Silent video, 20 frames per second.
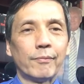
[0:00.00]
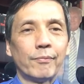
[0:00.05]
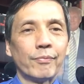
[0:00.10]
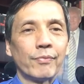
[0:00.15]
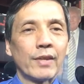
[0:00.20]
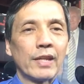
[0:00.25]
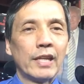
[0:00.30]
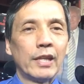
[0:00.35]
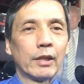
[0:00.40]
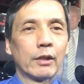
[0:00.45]

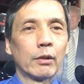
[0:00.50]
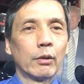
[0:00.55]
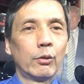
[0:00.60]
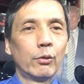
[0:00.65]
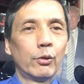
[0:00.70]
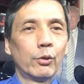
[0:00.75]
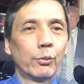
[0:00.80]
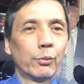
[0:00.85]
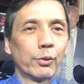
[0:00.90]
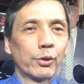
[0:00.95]
he
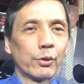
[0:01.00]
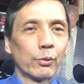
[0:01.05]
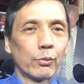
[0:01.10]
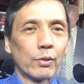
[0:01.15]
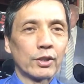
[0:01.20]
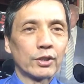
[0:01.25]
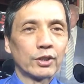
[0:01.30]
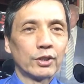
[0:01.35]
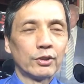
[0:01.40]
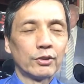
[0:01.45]
colluded with the
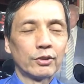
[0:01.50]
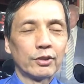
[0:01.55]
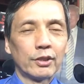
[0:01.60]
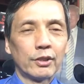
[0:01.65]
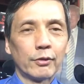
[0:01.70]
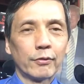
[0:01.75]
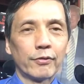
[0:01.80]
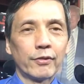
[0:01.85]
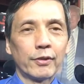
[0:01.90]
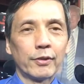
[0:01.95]
Russians
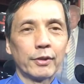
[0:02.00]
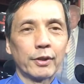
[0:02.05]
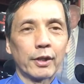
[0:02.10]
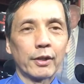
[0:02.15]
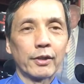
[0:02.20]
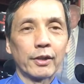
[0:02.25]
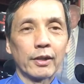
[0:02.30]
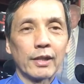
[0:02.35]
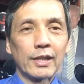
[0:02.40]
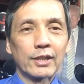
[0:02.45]
interfering on
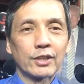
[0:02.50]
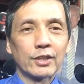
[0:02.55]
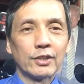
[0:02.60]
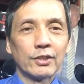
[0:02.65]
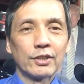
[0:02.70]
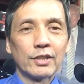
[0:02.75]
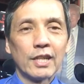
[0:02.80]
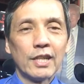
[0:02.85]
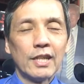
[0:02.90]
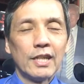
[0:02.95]
the
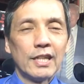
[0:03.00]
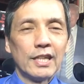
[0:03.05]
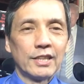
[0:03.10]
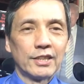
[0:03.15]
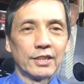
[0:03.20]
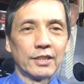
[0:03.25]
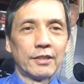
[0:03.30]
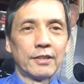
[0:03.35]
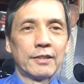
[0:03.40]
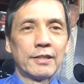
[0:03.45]
elections is
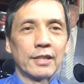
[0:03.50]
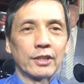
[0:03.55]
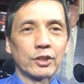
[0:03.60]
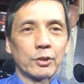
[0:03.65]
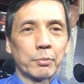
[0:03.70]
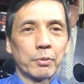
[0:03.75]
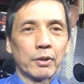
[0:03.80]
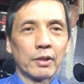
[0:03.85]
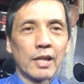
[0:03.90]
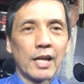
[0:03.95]
a
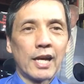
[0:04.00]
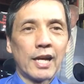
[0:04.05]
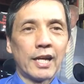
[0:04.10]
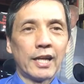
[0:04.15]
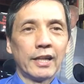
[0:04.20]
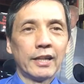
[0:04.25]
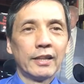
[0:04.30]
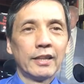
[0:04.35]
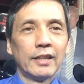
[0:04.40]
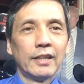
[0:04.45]
detestable
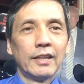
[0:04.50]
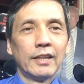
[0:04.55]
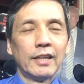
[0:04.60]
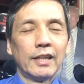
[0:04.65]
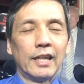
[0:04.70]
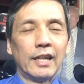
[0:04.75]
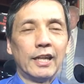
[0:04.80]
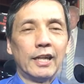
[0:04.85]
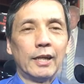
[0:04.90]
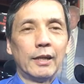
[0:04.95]
lie,
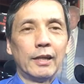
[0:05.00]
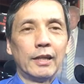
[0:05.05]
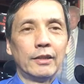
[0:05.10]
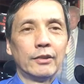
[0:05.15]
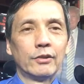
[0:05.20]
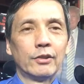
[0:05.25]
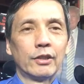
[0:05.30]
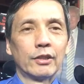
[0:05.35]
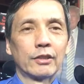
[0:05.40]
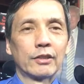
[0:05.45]
and
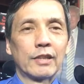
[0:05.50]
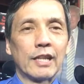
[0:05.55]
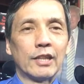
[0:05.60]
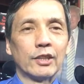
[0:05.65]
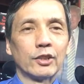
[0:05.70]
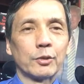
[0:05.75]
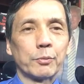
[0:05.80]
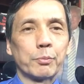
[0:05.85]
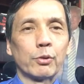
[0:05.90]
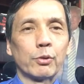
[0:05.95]
took that
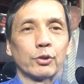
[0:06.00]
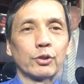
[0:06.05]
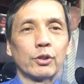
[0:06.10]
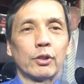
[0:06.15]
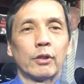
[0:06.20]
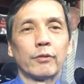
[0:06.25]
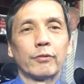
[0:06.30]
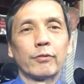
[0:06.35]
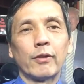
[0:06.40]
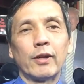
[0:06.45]
as a
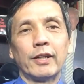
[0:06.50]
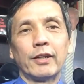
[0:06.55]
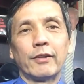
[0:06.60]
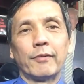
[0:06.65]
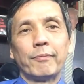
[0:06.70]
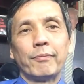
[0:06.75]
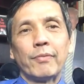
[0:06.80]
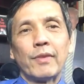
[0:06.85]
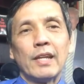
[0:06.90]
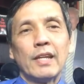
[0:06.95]
personal affront.
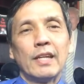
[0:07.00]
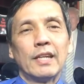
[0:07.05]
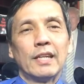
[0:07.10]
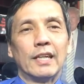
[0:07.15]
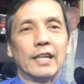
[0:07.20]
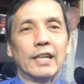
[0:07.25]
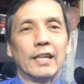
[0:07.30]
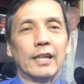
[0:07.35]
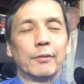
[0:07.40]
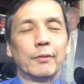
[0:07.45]

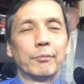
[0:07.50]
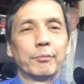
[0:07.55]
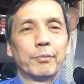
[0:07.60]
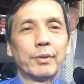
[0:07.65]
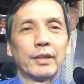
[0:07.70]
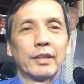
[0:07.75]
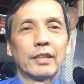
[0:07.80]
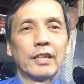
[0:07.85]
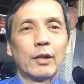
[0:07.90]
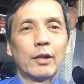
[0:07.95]

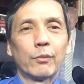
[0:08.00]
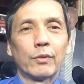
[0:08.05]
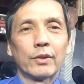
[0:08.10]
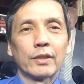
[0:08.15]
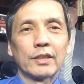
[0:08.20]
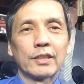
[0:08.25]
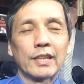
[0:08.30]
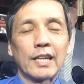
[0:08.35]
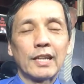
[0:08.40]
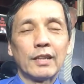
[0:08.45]
But
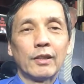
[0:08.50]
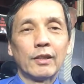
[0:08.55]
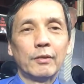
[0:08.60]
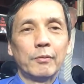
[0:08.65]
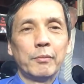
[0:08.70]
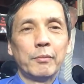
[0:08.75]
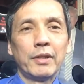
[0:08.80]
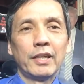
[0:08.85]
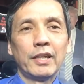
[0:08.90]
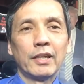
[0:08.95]
once again, the
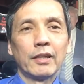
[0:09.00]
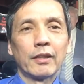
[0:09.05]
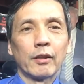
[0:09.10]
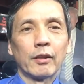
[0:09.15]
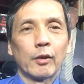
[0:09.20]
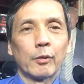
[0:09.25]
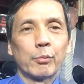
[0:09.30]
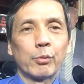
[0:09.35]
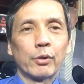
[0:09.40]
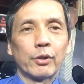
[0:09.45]
media, the
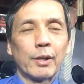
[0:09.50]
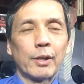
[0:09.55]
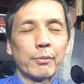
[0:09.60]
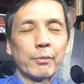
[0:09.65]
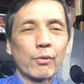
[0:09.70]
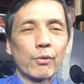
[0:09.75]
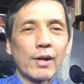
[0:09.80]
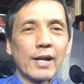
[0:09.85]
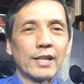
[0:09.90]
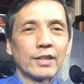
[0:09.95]
liberal
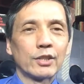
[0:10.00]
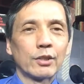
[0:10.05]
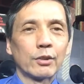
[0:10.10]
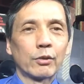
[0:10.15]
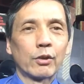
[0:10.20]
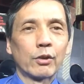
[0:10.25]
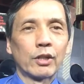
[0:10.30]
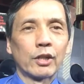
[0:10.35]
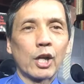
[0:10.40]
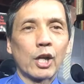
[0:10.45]
Democrats, are
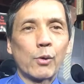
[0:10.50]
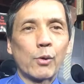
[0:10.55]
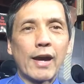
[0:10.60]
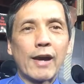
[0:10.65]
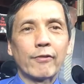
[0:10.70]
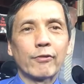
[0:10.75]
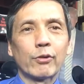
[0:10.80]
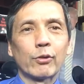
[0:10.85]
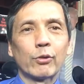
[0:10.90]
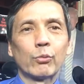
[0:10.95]
going to go
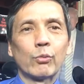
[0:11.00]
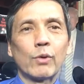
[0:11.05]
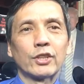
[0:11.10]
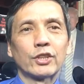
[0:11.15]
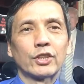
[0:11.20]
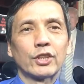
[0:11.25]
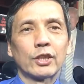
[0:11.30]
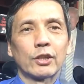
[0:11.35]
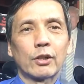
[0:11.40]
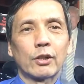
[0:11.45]
after
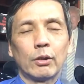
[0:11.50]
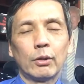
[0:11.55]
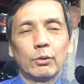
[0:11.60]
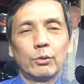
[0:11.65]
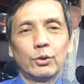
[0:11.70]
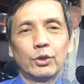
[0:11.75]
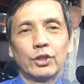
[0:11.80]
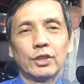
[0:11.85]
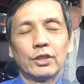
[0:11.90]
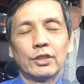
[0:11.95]
Russia,
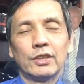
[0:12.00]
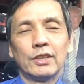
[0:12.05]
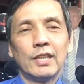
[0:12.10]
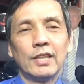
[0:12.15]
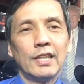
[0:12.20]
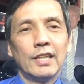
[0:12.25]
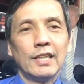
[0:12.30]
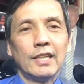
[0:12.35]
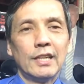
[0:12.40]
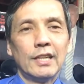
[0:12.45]
collusion,
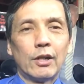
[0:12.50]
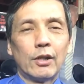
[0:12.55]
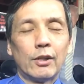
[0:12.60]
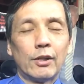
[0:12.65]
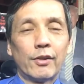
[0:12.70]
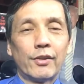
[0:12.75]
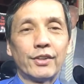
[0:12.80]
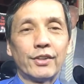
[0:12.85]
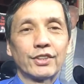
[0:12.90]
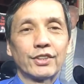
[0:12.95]
all
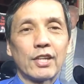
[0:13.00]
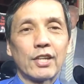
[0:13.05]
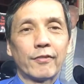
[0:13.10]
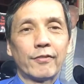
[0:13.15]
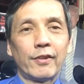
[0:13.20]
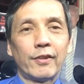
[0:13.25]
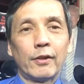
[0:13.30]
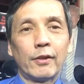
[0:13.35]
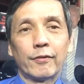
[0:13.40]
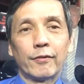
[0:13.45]
of this stuff,
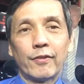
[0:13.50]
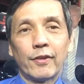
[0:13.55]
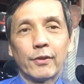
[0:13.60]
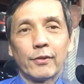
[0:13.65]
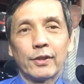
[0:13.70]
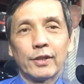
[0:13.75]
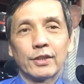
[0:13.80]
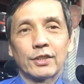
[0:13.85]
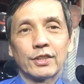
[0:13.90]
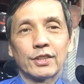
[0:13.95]
the
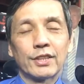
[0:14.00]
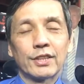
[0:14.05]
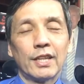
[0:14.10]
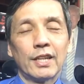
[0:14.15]
interference.